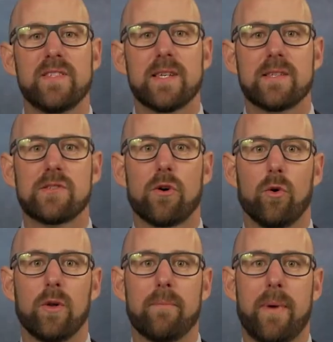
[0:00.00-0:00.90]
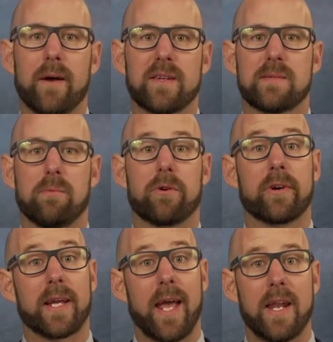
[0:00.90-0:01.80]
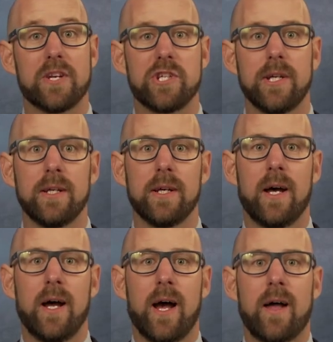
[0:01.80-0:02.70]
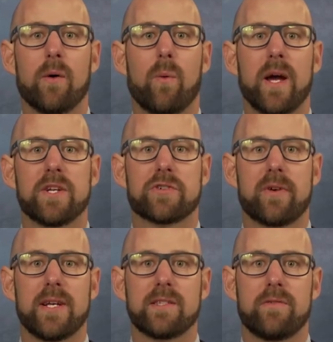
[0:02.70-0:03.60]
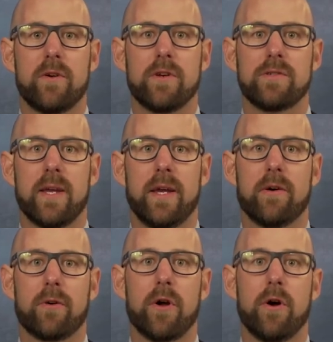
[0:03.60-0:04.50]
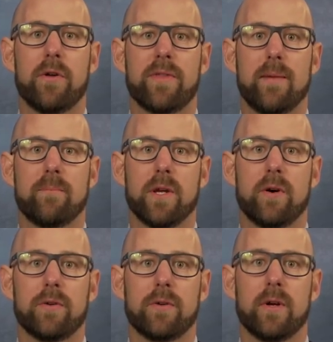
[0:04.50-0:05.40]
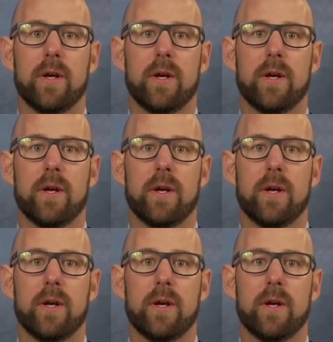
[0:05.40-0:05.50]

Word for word: Physics is all about exploring energy and the way it transfers here on Earth and beyond.